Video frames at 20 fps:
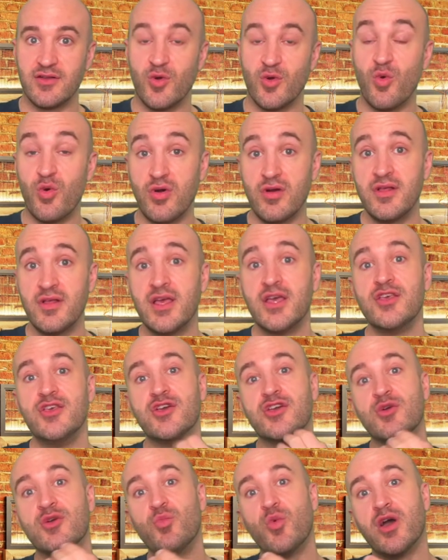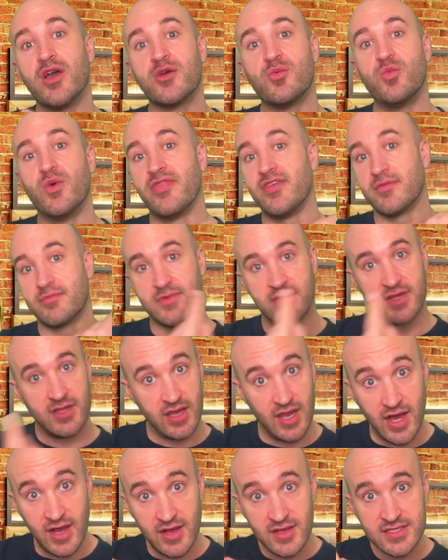Or you can work with a
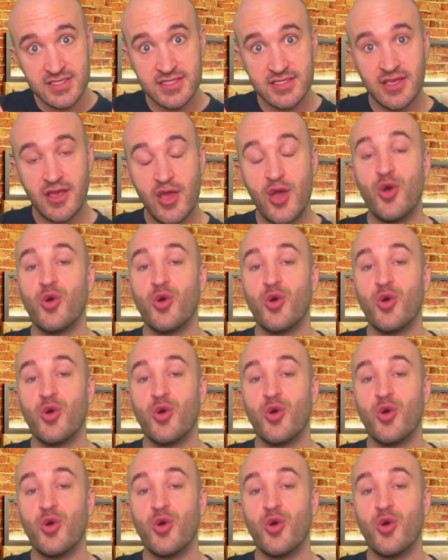class